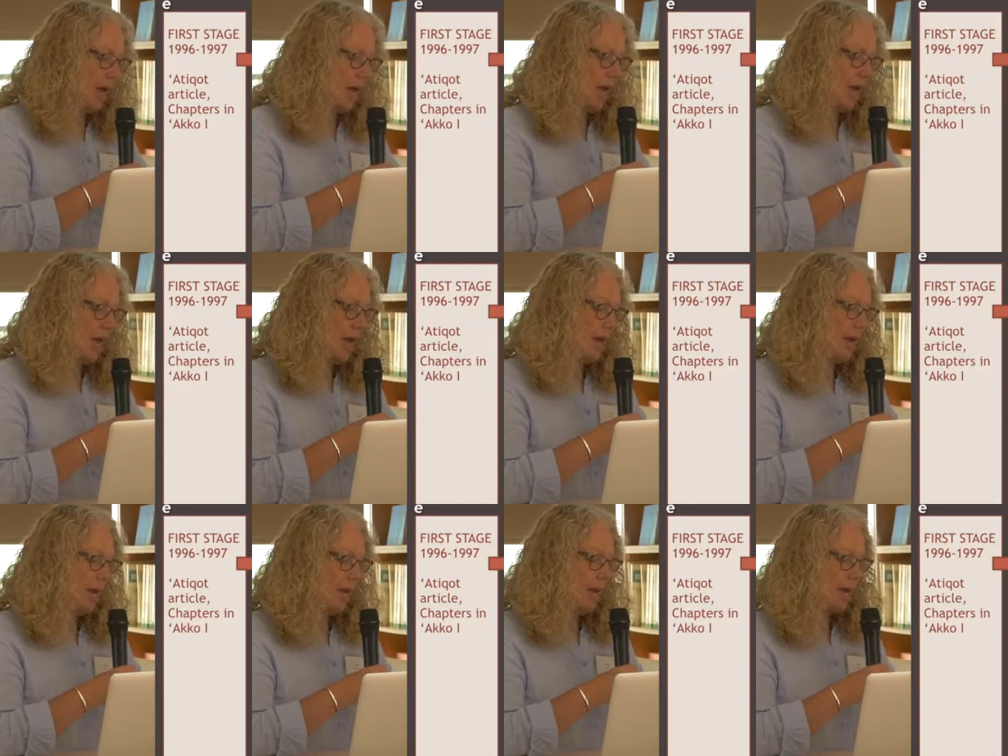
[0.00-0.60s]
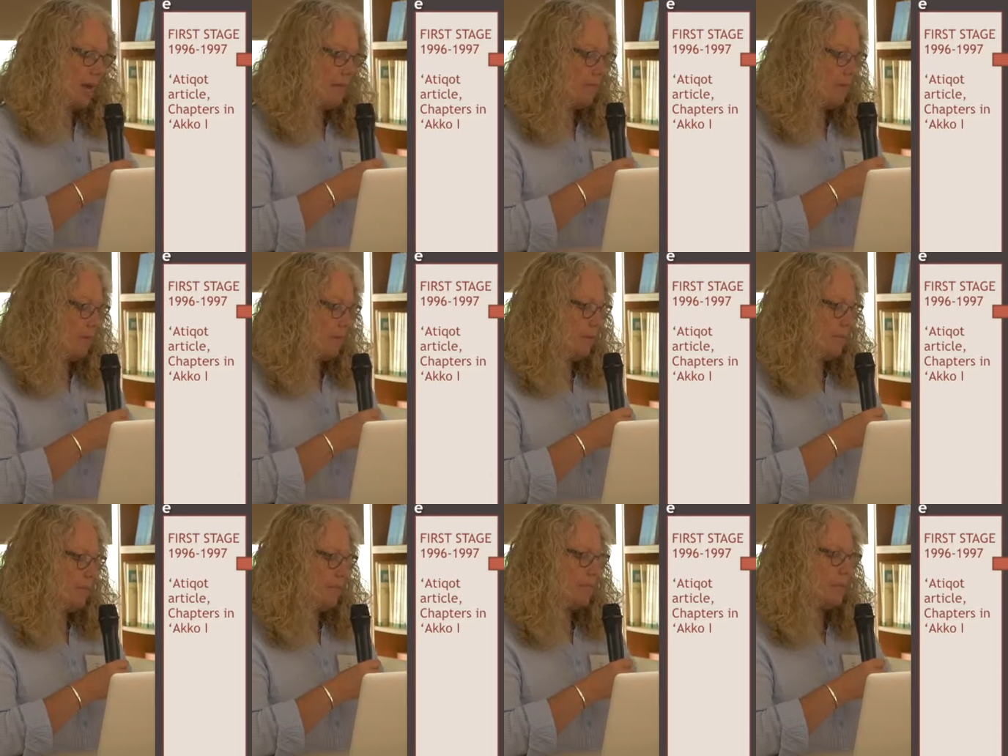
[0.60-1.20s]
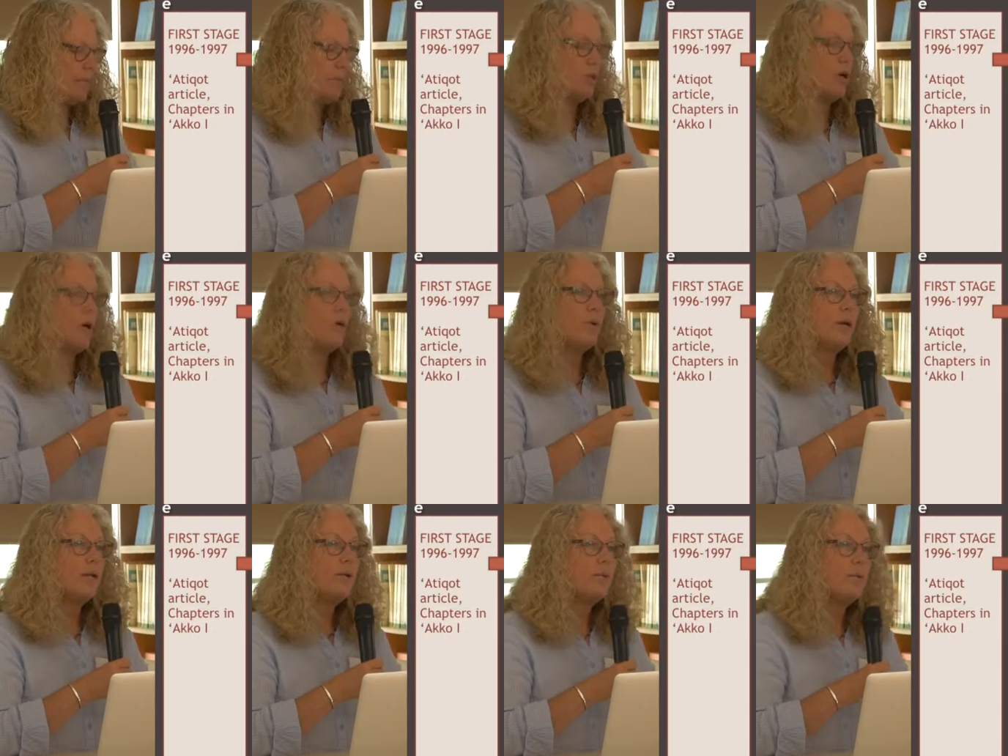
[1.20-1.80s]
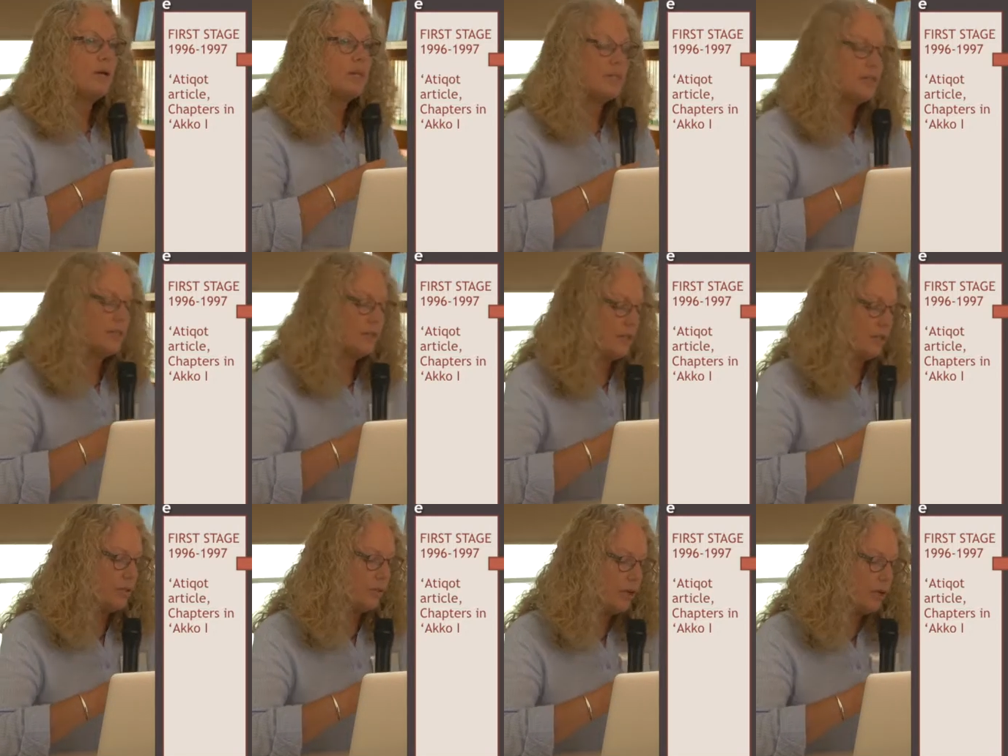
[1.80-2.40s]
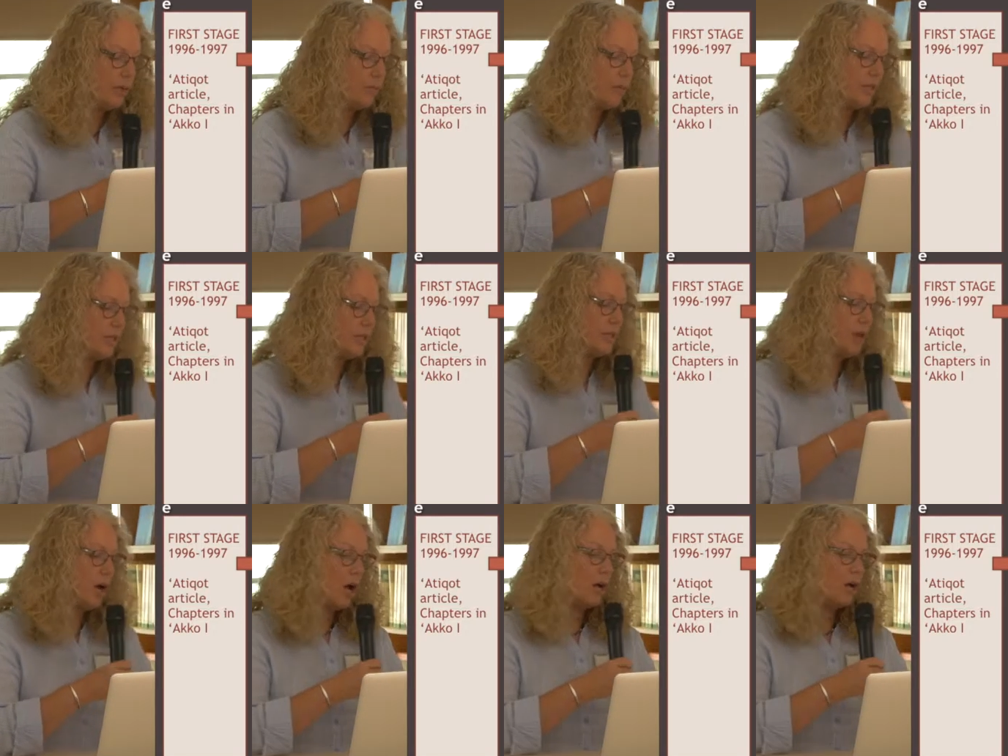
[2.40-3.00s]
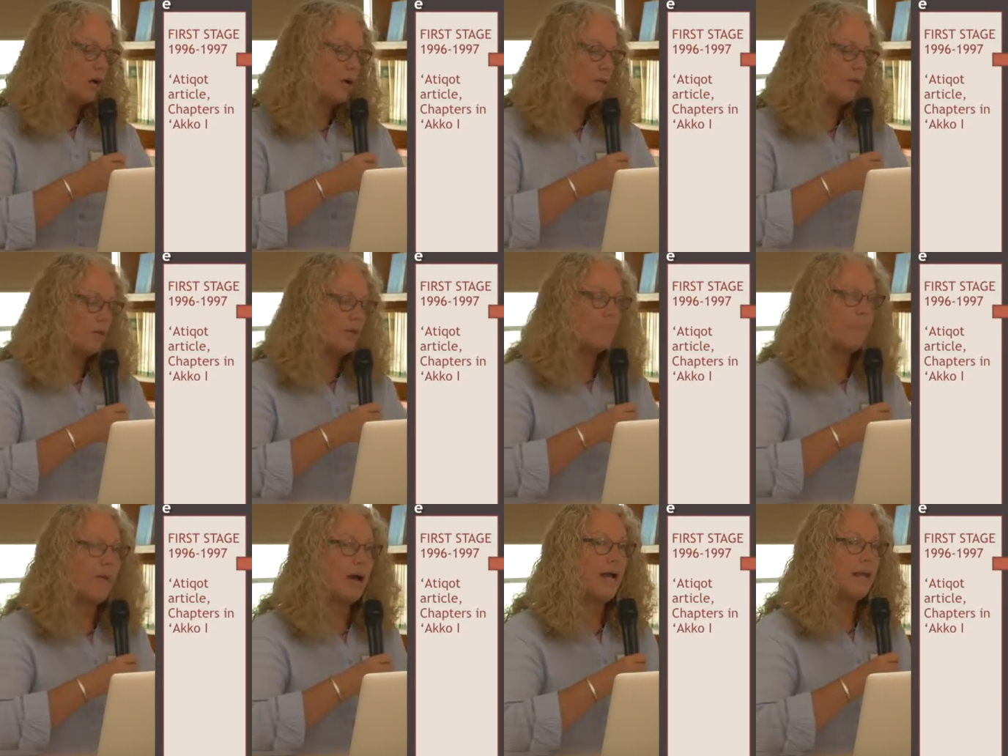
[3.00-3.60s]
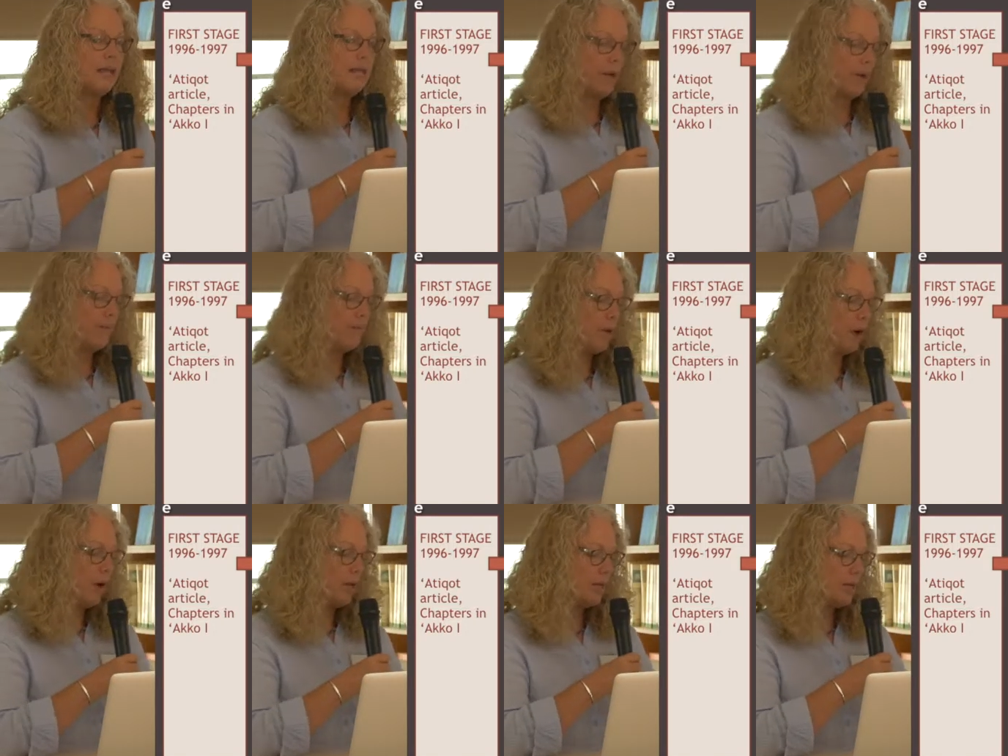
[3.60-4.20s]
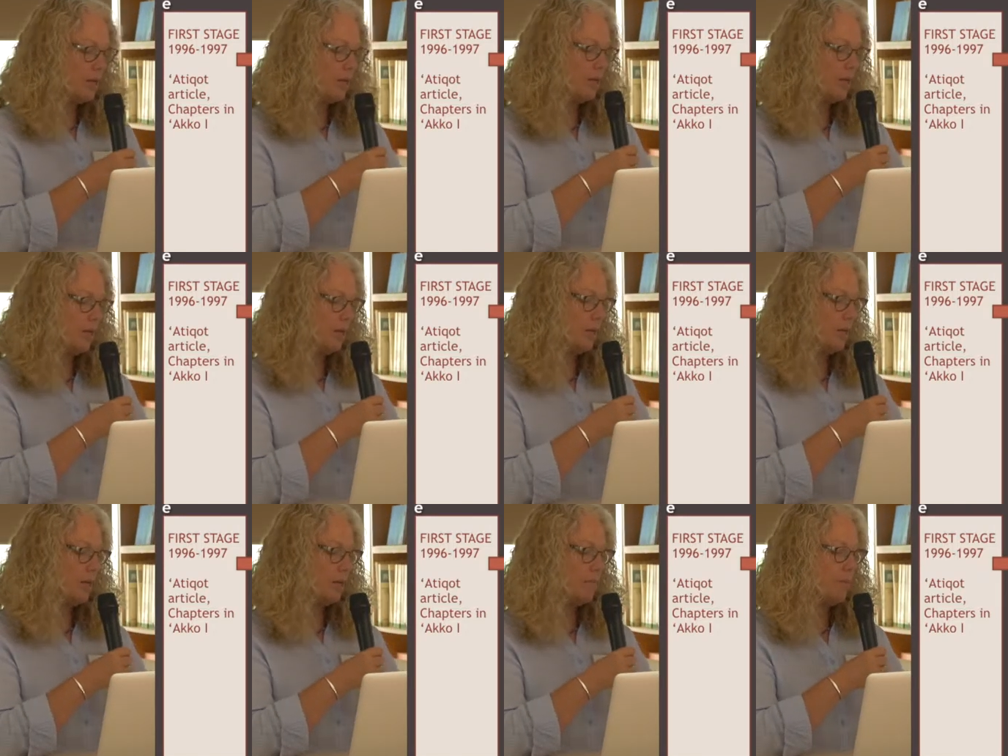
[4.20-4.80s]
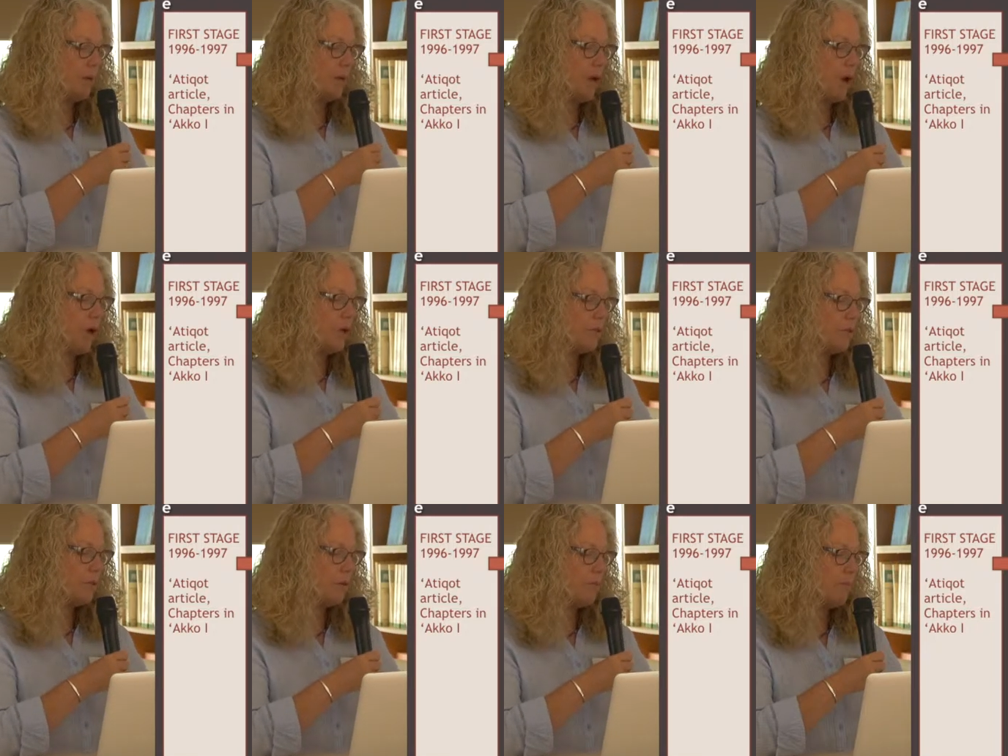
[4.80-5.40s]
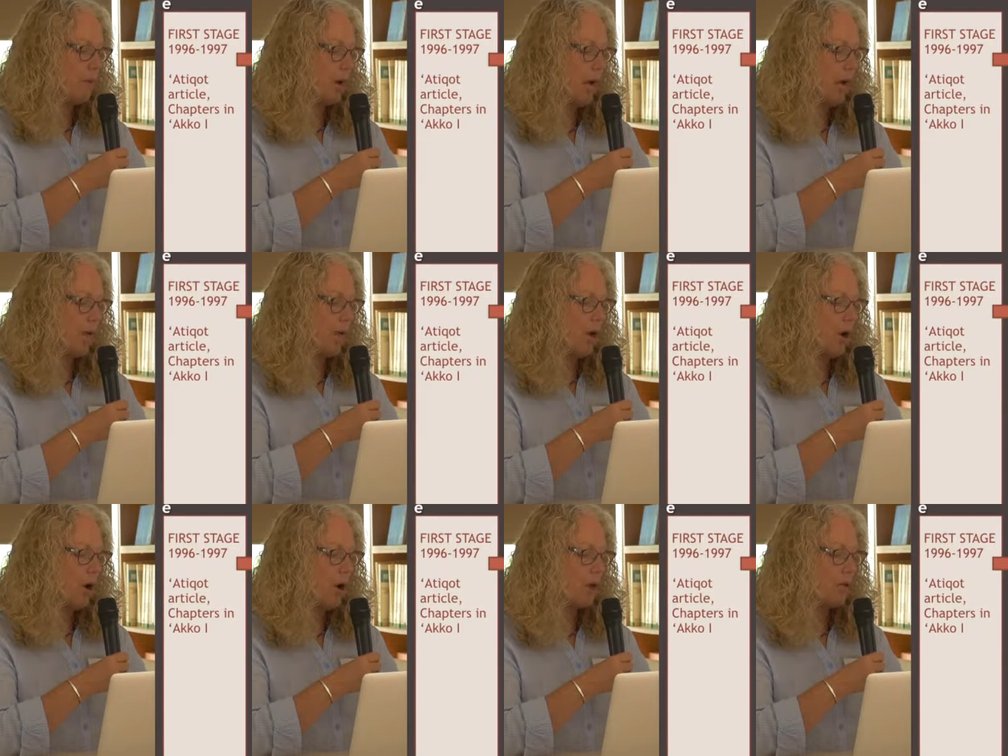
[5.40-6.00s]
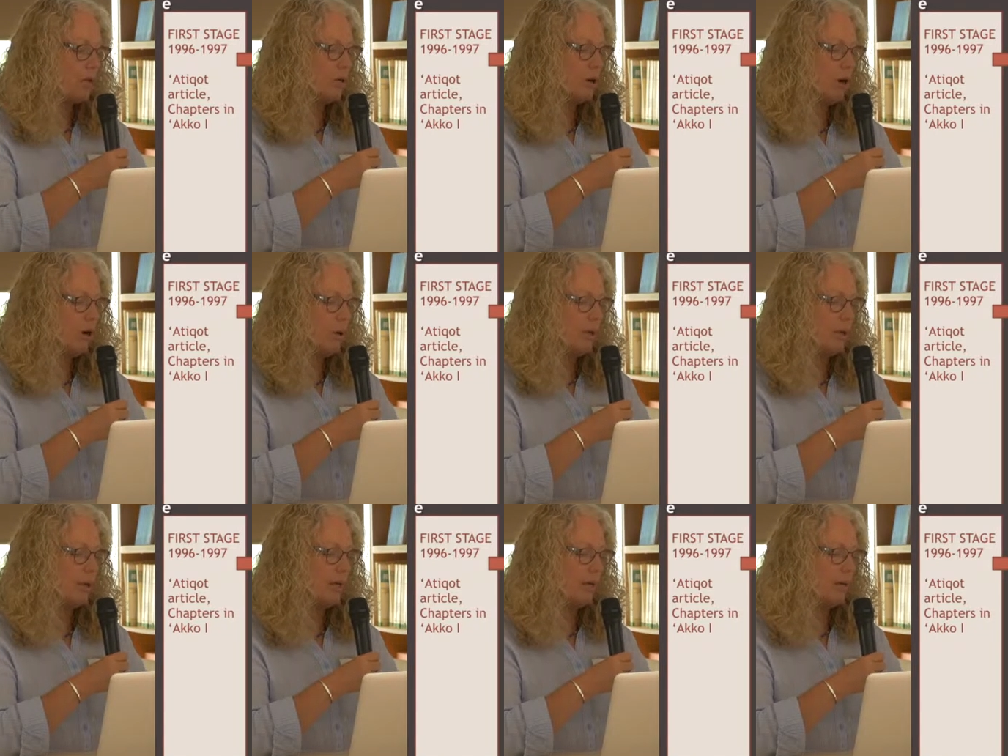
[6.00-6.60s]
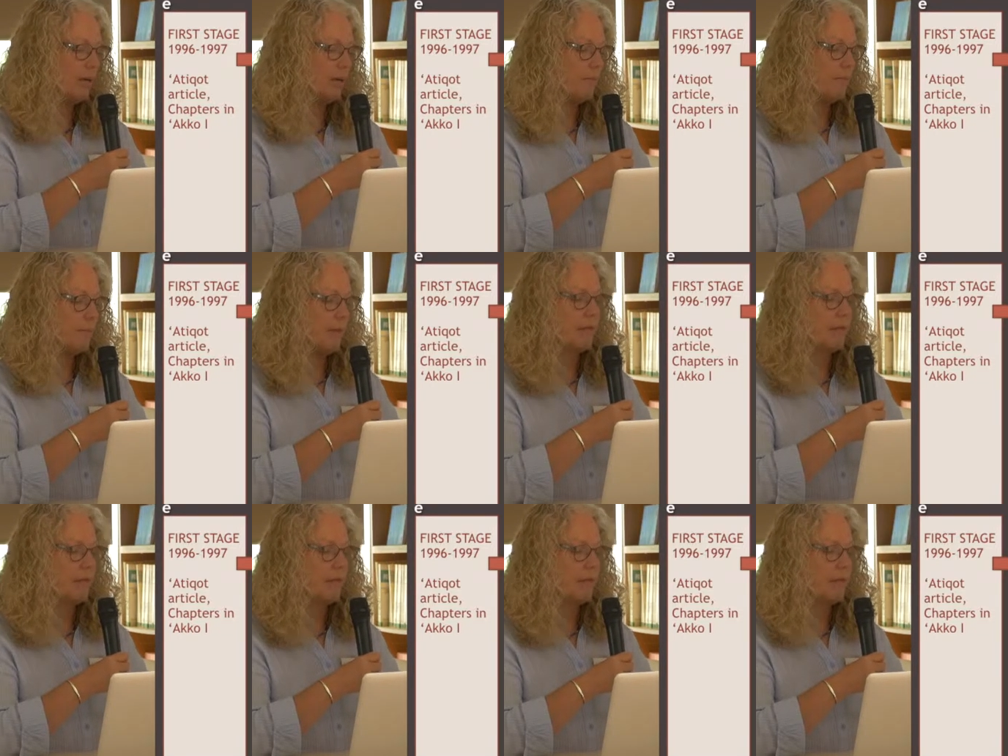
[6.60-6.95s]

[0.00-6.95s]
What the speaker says: So it was determined not only by typology, but also by ongoing